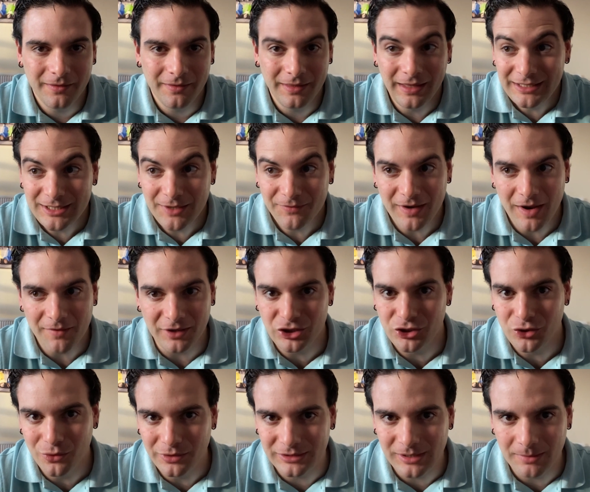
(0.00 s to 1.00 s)
Things I've never
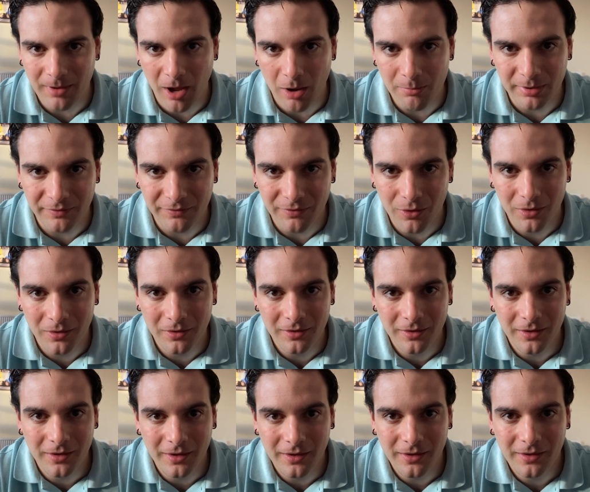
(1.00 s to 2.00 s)
talked about before.
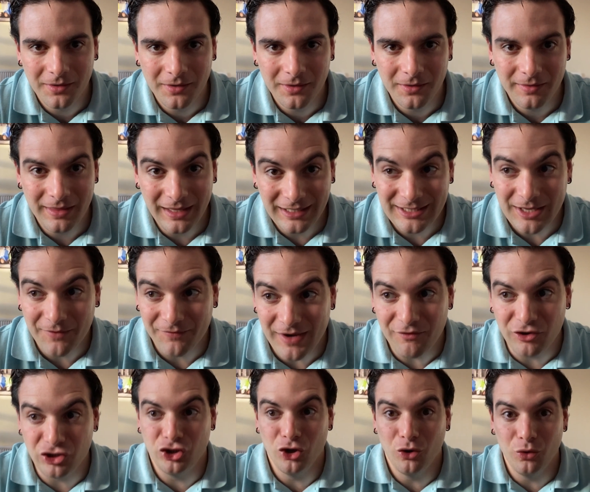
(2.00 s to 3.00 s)
Things I've
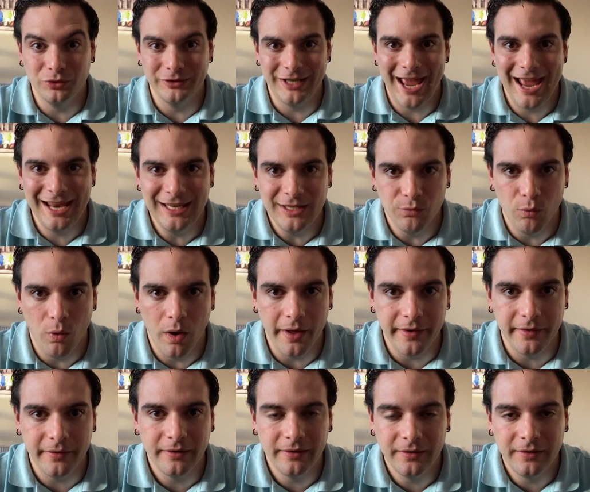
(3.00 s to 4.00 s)
never told anyone.